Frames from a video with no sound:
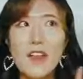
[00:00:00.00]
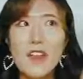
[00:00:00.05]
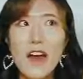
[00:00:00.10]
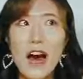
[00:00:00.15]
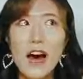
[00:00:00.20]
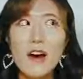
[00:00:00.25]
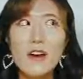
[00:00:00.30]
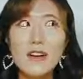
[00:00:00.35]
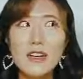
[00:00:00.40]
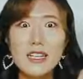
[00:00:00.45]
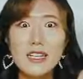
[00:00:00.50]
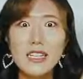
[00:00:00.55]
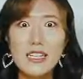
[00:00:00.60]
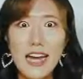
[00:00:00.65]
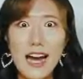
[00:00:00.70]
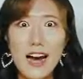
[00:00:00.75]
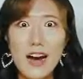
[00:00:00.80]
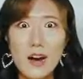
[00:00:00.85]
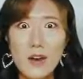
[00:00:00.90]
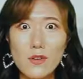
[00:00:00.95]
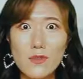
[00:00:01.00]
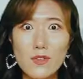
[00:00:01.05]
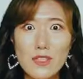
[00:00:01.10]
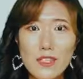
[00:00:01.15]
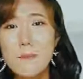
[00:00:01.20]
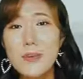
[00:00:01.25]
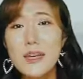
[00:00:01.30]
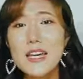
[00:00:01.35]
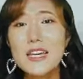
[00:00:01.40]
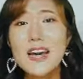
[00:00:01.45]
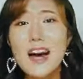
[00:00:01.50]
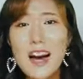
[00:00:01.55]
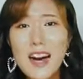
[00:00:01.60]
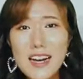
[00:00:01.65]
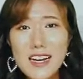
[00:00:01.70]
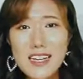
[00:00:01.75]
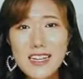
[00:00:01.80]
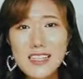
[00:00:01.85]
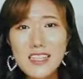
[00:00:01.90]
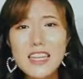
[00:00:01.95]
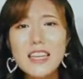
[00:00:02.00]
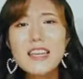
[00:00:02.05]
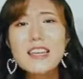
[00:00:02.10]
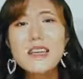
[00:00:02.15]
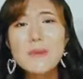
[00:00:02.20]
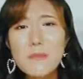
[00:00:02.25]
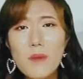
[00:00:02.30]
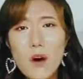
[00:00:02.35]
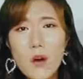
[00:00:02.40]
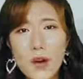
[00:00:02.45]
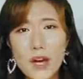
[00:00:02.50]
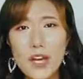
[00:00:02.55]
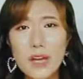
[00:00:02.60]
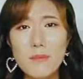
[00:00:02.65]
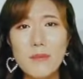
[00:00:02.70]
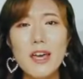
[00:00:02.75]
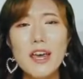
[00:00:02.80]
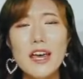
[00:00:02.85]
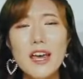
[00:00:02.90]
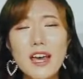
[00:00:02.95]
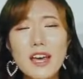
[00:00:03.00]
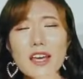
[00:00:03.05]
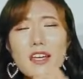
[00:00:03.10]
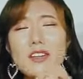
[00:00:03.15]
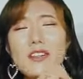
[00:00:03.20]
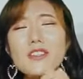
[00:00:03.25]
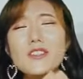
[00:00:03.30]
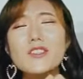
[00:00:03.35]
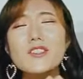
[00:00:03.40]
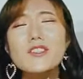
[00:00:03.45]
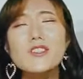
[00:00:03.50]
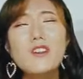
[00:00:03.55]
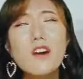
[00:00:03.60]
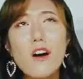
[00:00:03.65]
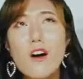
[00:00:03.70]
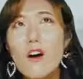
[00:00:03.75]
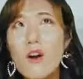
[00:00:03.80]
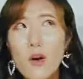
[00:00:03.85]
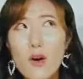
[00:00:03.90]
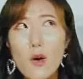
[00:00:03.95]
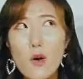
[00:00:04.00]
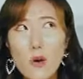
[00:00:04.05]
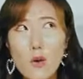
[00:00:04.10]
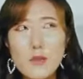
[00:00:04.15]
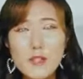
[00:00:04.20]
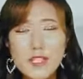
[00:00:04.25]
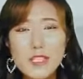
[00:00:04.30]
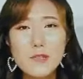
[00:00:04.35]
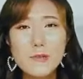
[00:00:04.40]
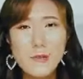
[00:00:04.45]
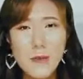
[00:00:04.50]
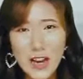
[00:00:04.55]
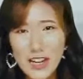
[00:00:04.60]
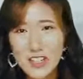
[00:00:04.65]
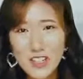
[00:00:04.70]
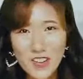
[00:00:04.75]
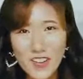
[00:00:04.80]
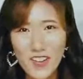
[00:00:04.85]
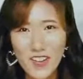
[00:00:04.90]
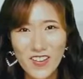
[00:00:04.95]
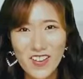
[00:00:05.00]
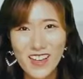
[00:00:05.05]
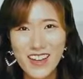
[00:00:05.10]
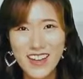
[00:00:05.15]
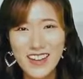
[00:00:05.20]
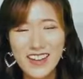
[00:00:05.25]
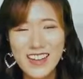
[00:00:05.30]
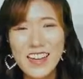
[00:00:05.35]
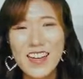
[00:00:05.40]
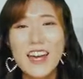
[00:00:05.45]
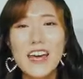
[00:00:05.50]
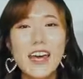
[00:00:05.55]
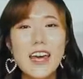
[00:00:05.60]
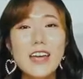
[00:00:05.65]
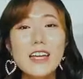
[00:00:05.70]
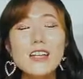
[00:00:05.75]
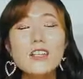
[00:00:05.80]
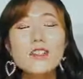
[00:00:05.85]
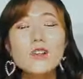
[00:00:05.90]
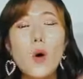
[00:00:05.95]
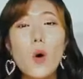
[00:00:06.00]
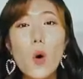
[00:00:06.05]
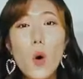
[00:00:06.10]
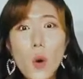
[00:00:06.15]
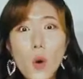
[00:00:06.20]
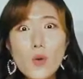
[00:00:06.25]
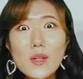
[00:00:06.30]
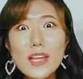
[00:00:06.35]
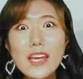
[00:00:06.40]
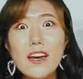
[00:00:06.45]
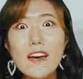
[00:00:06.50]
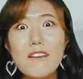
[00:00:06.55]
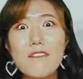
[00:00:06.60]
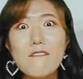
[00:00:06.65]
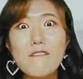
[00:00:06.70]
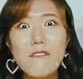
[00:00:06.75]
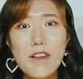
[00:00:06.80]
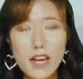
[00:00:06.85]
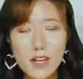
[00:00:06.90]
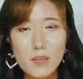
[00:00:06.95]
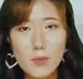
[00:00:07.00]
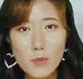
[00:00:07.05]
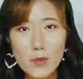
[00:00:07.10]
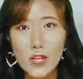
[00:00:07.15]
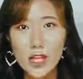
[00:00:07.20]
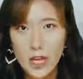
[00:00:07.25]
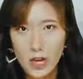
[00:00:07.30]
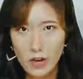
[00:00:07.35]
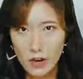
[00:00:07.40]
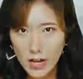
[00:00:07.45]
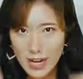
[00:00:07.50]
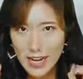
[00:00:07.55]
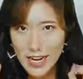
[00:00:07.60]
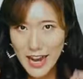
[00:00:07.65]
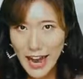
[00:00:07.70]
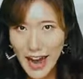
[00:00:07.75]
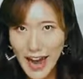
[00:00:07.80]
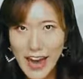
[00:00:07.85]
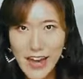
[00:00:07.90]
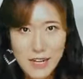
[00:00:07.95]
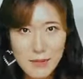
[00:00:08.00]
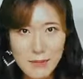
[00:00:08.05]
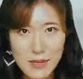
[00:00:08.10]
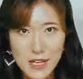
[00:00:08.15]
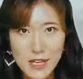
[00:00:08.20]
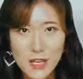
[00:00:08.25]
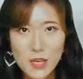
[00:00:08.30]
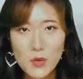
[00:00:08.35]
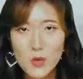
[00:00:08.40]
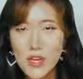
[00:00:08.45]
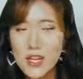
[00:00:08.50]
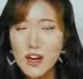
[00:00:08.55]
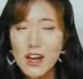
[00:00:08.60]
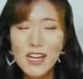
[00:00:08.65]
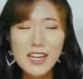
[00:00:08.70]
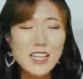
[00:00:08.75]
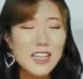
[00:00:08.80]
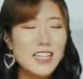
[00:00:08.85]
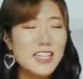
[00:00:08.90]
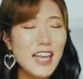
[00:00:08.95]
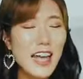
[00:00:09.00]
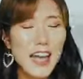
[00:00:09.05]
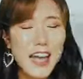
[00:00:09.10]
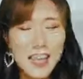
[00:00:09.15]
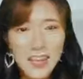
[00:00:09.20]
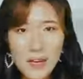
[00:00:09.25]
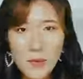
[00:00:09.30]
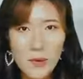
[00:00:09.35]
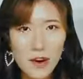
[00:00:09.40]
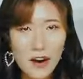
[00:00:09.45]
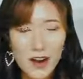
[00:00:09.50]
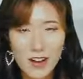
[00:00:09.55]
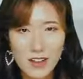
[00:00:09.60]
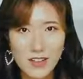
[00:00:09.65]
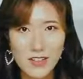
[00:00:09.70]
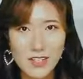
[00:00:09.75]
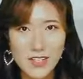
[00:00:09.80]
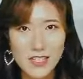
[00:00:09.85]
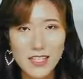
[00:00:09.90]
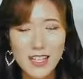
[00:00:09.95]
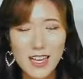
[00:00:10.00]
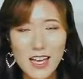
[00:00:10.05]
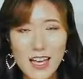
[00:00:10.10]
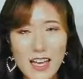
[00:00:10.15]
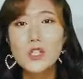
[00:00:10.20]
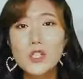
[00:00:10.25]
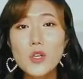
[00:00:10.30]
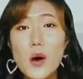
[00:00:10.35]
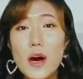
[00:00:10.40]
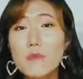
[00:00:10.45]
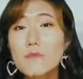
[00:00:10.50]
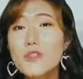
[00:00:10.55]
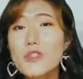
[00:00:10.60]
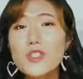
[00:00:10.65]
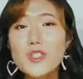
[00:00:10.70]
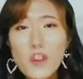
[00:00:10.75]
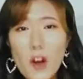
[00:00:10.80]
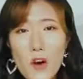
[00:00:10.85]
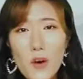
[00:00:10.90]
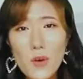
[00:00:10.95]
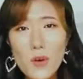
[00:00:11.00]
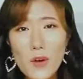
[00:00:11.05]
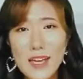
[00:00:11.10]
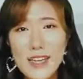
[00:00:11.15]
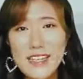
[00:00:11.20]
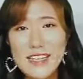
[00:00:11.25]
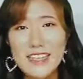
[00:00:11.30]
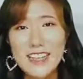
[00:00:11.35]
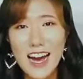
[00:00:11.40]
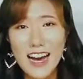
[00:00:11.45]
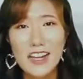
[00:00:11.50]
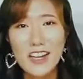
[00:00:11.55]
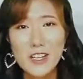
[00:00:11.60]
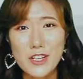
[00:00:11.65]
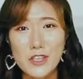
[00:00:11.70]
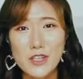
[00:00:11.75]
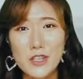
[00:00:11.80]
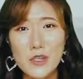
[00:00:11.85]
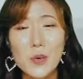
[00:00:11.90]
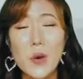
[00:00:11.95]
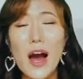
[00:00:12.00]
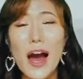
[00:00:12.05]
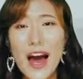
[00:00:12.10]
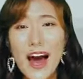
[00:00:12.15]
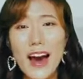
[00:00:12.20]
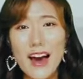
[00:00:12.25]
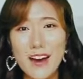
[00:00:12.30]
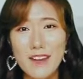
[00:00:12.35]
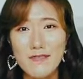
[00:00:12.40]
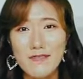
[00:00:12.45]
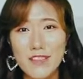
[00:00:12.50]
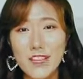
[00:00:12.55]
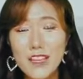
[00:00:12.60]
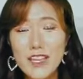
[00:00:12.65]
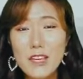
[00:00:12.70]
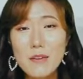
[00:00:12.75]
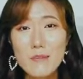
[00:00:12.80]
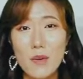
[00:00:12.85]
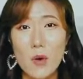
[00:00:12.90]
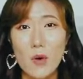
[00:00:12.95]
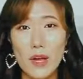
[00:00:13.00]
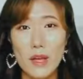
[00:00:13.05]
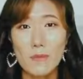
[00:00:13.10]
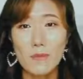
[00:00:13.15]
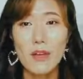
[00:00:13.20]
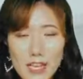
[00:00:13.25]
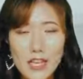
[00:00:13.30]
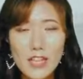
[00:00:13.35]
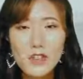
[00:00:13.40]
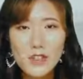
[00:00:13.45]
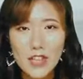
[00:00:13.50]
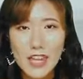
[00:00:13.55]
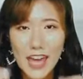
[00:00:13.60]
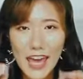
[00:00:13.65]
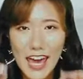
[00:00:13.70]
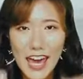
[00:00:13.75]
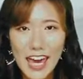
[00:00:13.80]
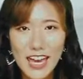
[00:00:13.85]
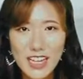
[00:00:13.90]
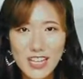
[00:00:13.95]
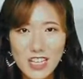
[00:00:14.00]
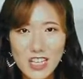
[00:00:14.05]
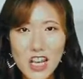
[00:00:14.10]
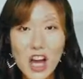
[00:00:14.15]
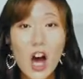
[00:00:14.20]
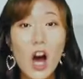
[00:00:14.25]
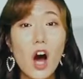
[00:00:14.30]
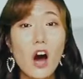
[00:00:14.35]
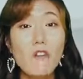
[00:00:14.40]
without a doubt, because HemoHim is so special. It is only available here in anatomy. You cannot get this anywhere else. So I'm so excited to have HemoHim into the hands